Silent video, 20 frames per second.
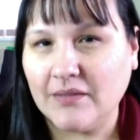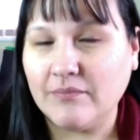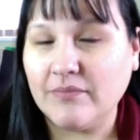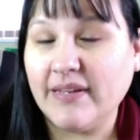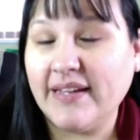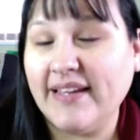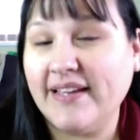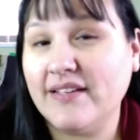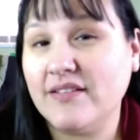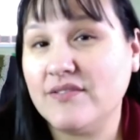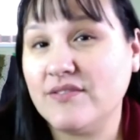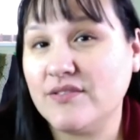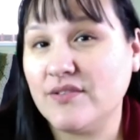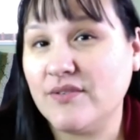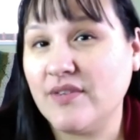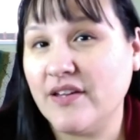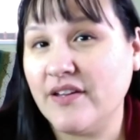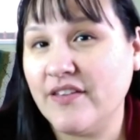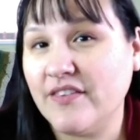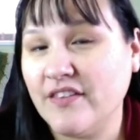yeah, so
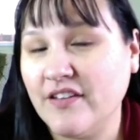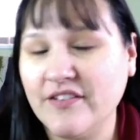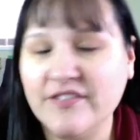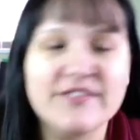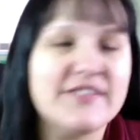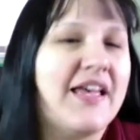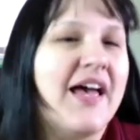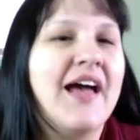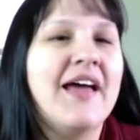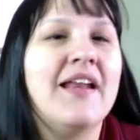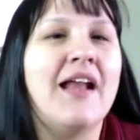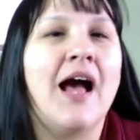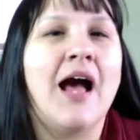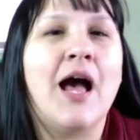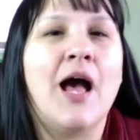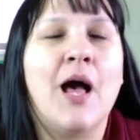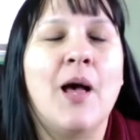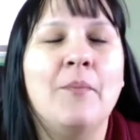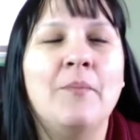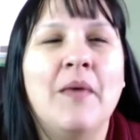there's
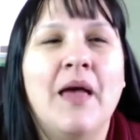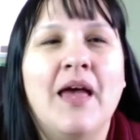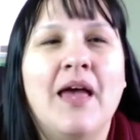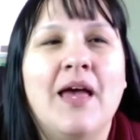that.